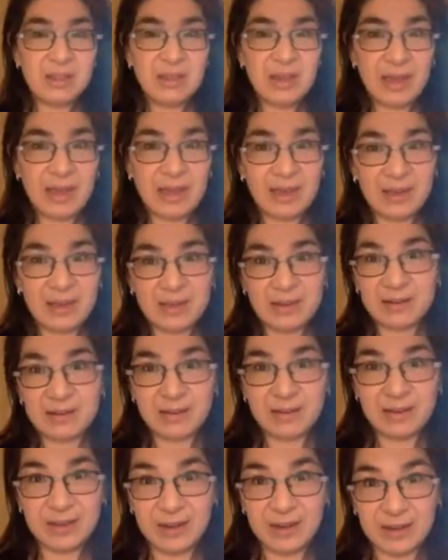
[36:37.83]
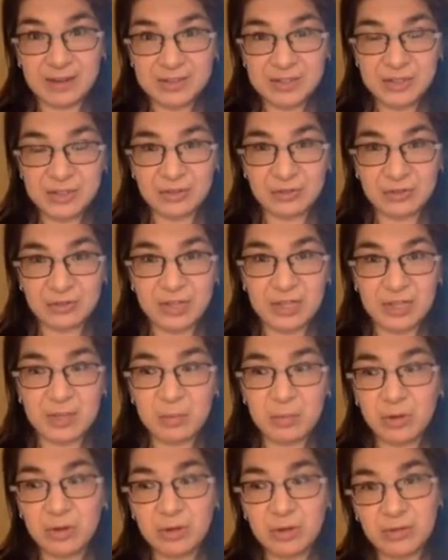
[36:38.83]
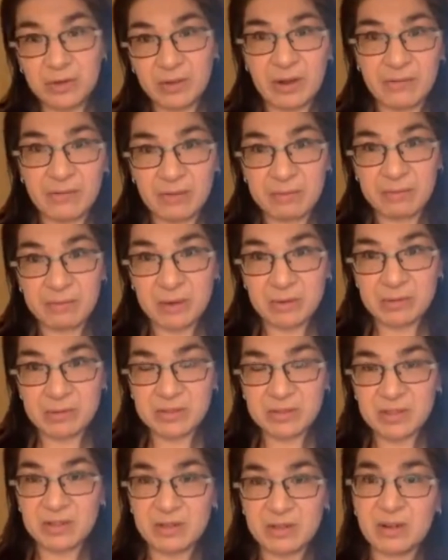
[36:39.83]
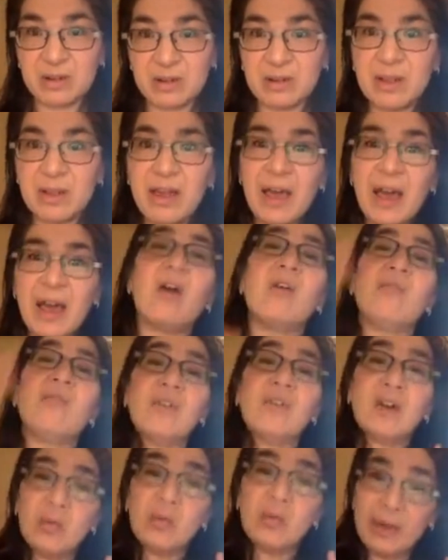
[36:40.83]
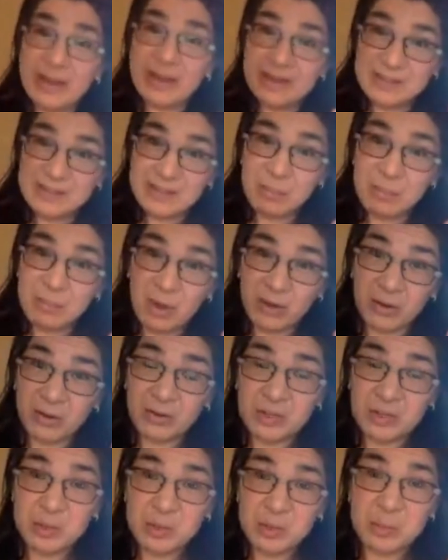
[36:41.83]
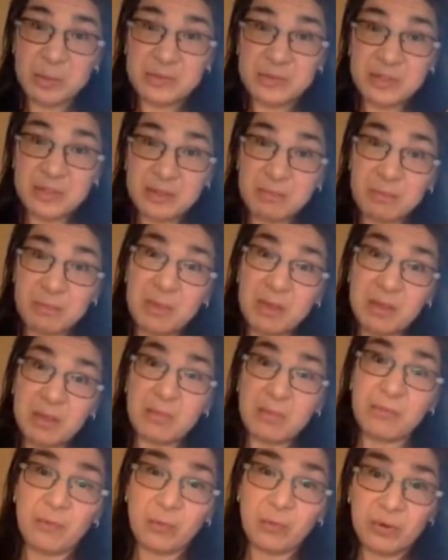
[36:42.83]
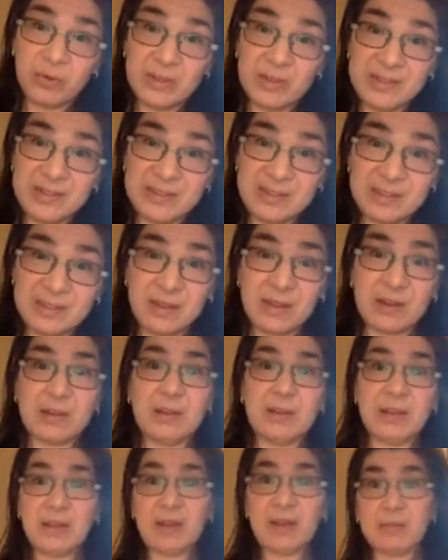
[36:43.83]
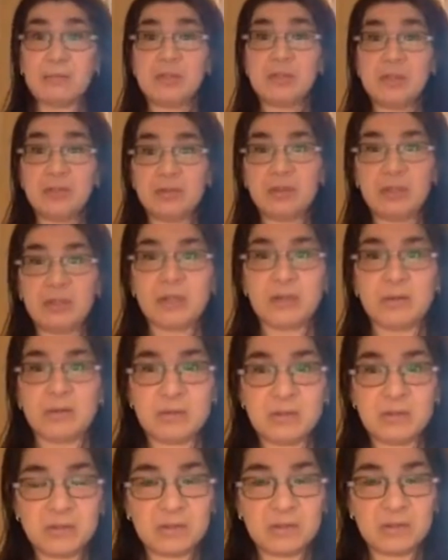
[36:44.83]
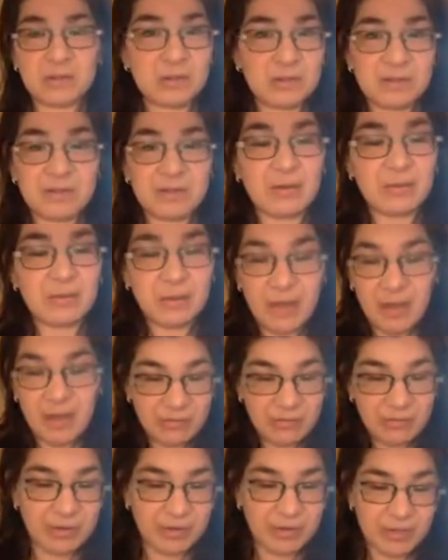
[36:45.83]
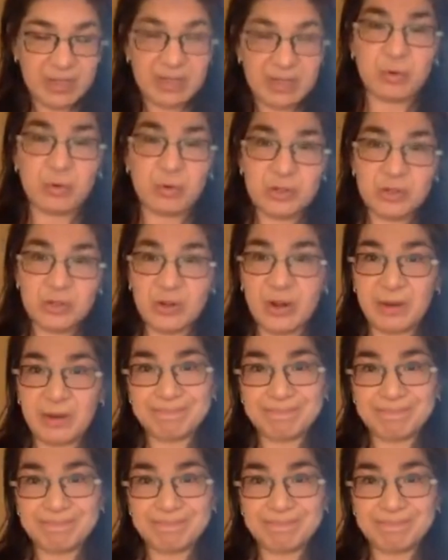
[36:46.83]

and an external keyboard, and then I have the mouse here. How far away is the monitor supposed to be before this is kind of like I'm too close? Because I don't have a keyboard tray.